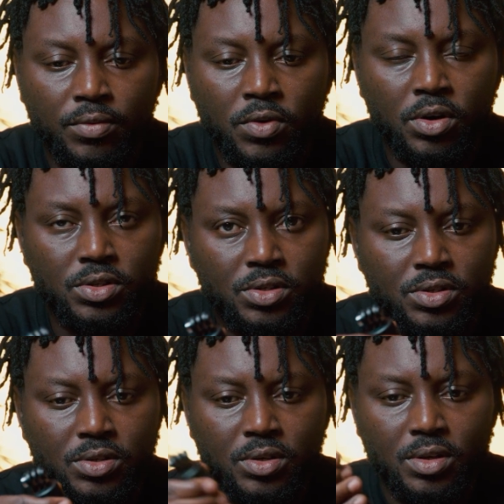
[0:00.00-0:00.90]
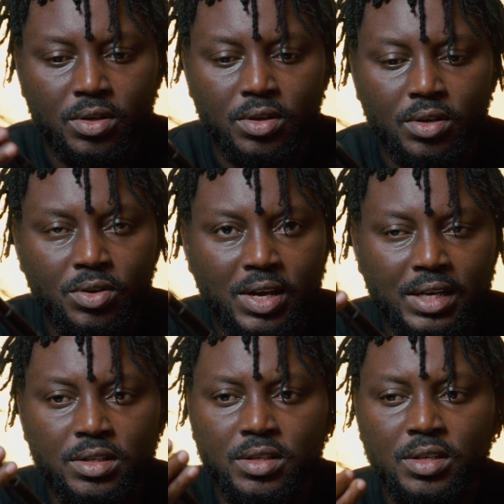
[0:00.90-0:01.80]
of course, you
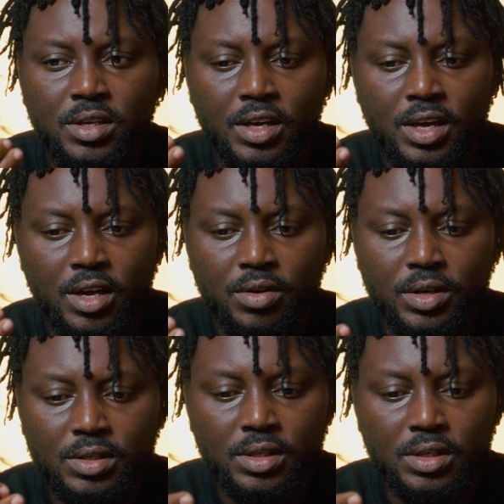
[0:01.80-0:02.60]
can increase